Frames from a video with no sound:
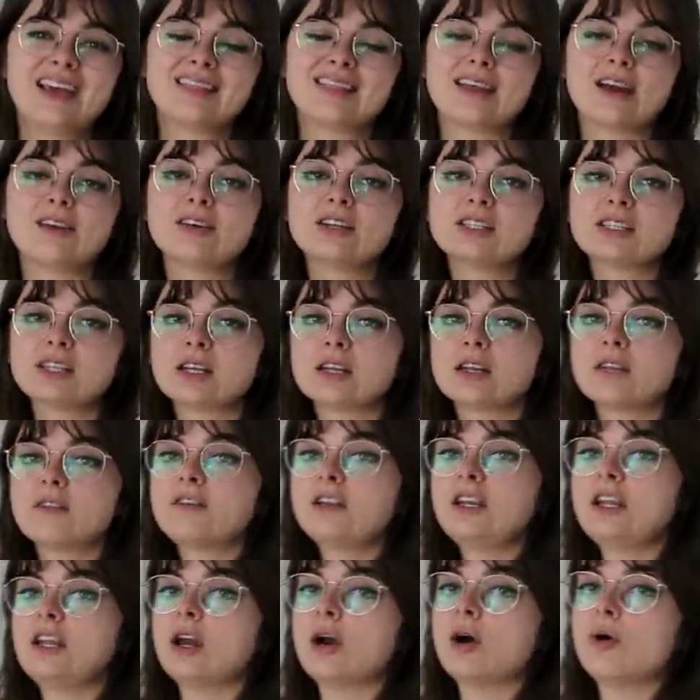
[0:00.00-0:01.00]
There is another
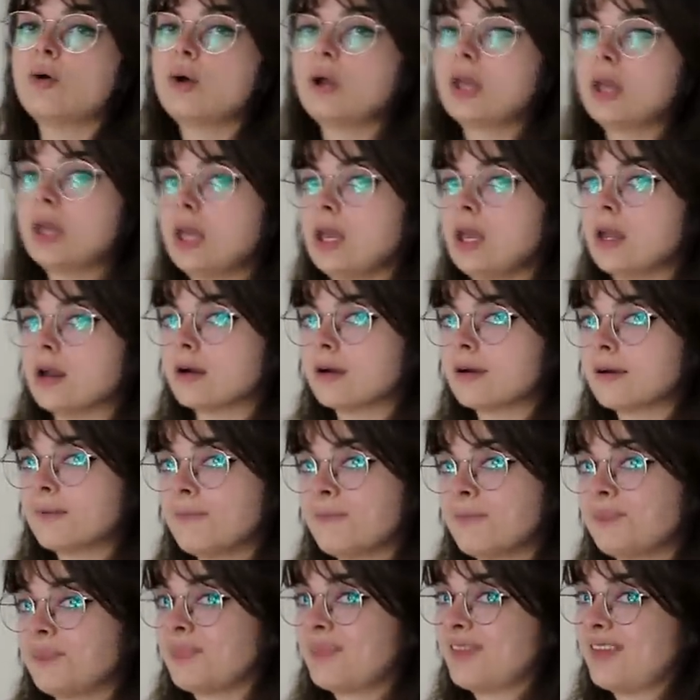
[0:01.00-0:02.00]
video here
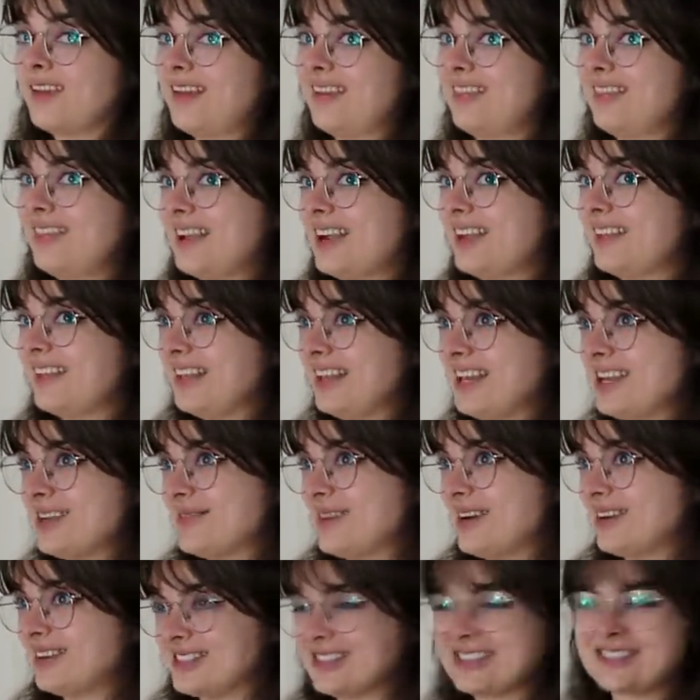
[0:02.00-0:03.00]
that I think you
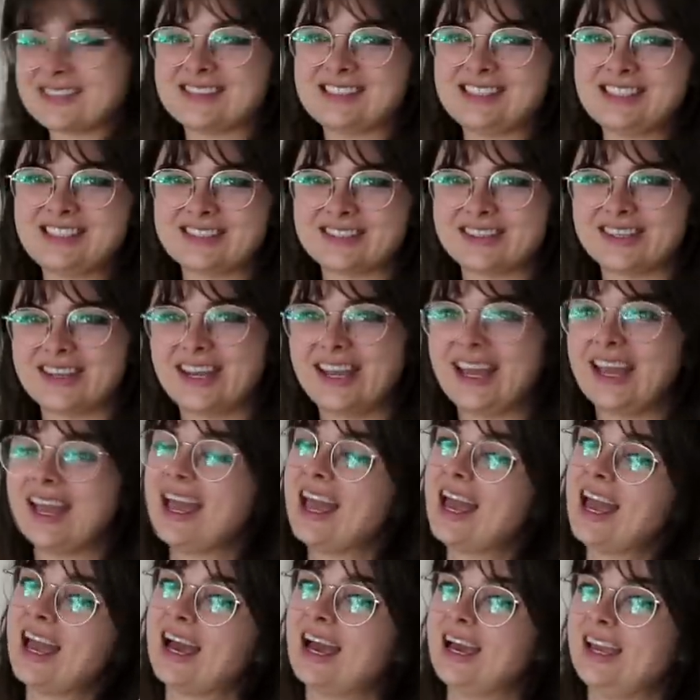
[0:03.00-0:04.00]
might also enjoy,
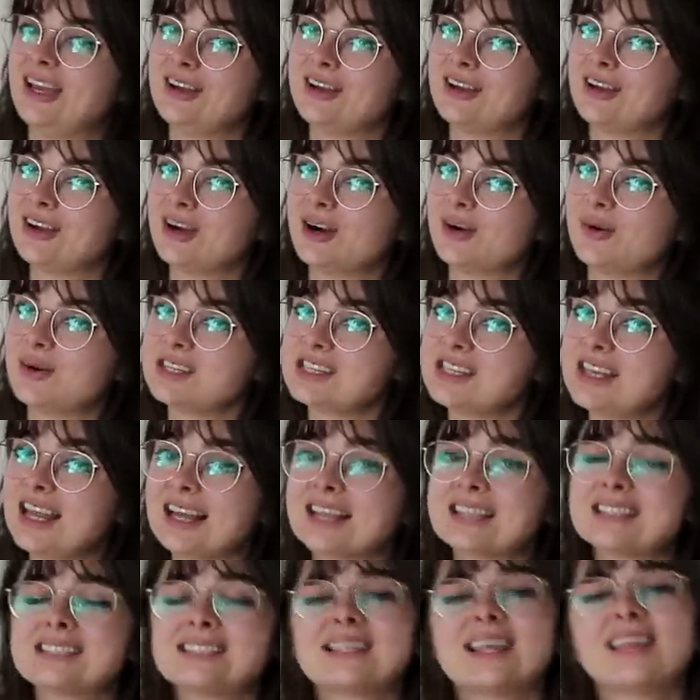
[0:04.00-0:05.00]
and you can go watch
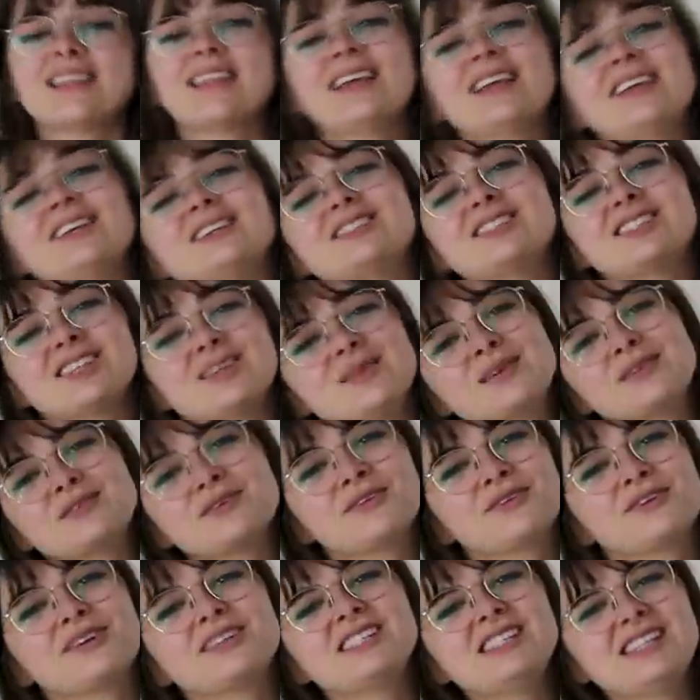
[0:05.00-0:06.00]
next. Thank you so much
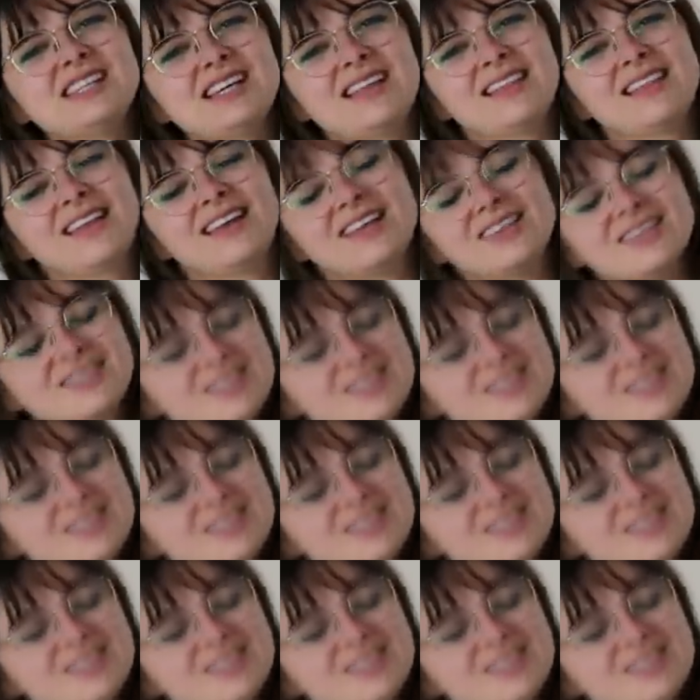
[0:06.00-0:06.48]
for watching, and thank